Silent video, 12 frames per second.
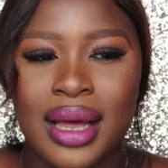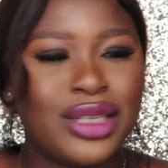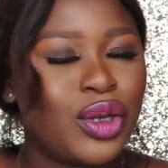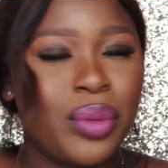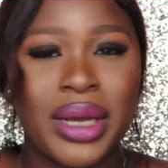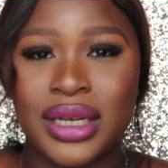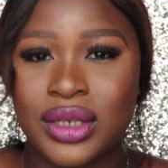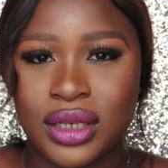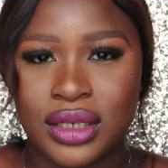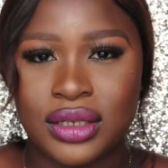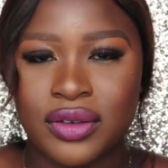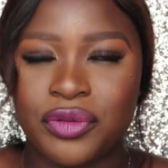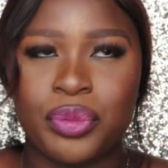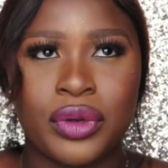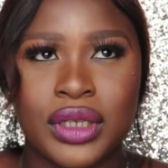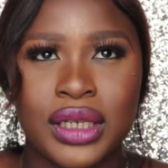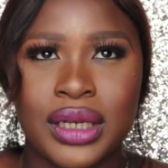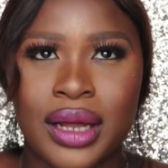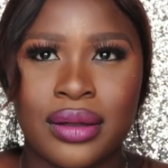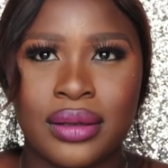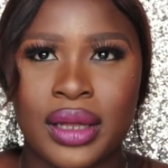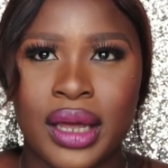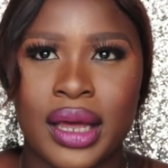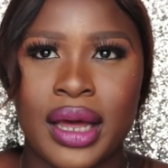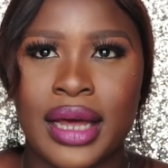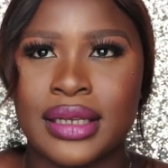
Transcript: So many sources of protein out there,